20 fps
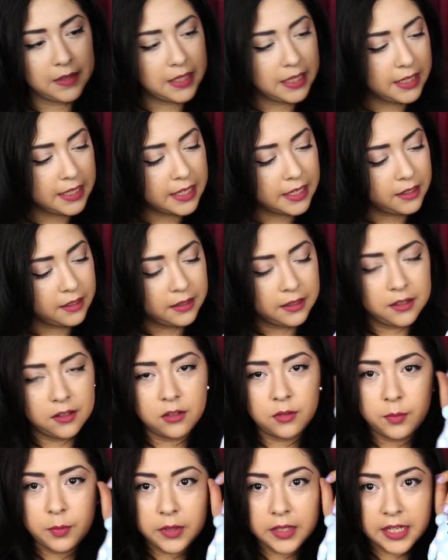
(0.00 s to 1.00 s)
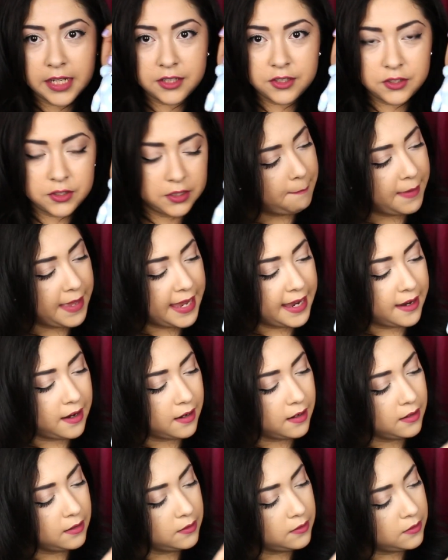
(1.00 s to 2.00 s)
I got a little plush
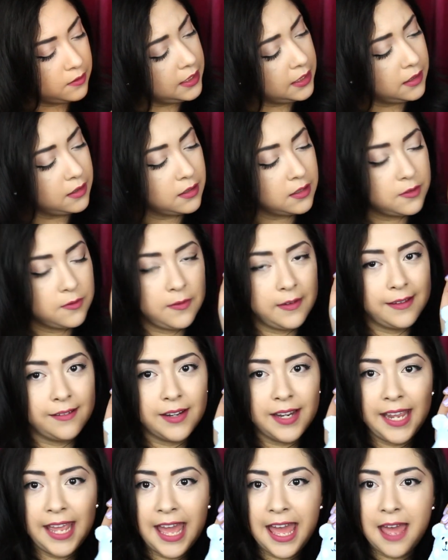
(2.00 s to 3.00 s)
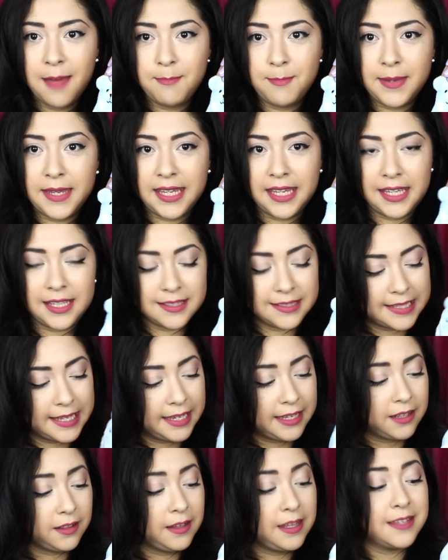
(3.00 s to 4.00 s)
bear. He looks very happy. He's
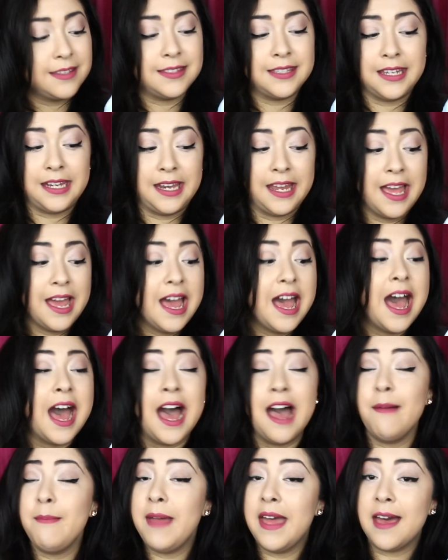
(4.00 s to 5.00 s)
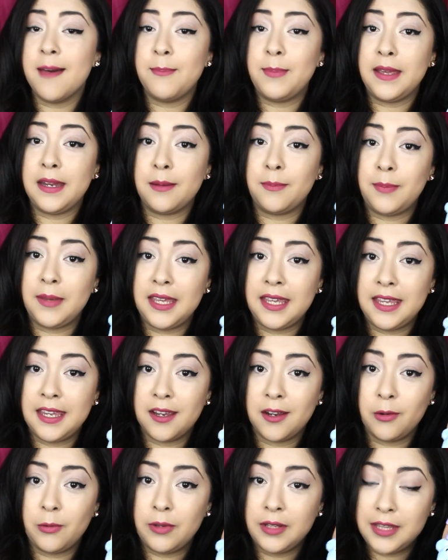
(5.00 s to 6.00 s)
like, listen, I'm happy to be
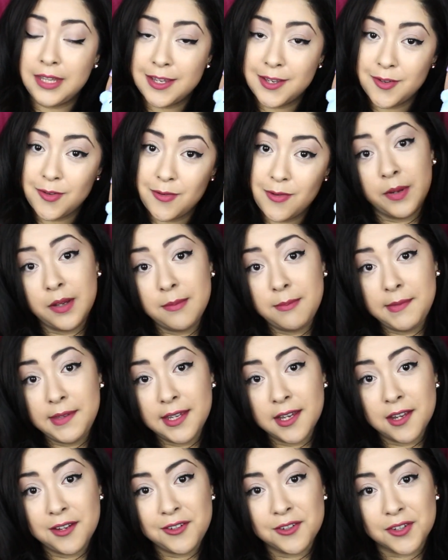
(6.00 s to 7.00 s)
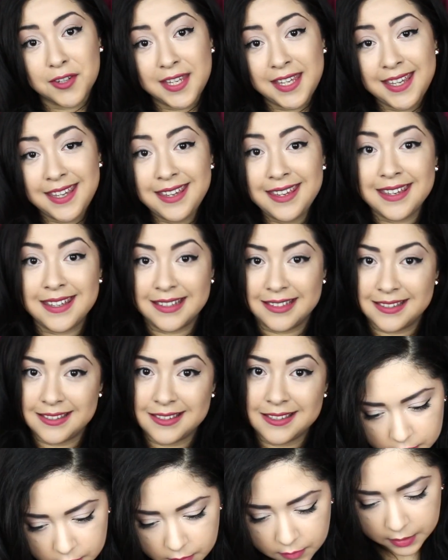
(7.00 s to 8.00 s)
here with you. Put me on your keys.
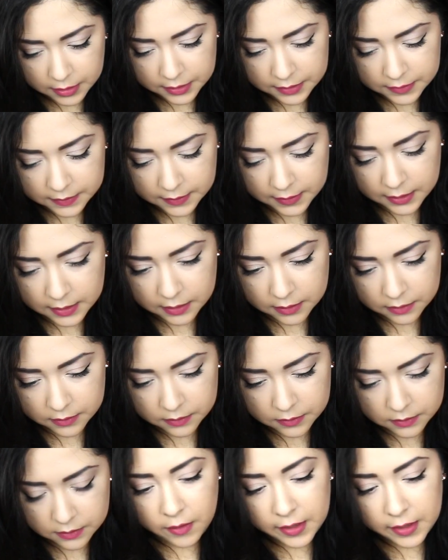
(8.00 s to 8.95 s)
What is this?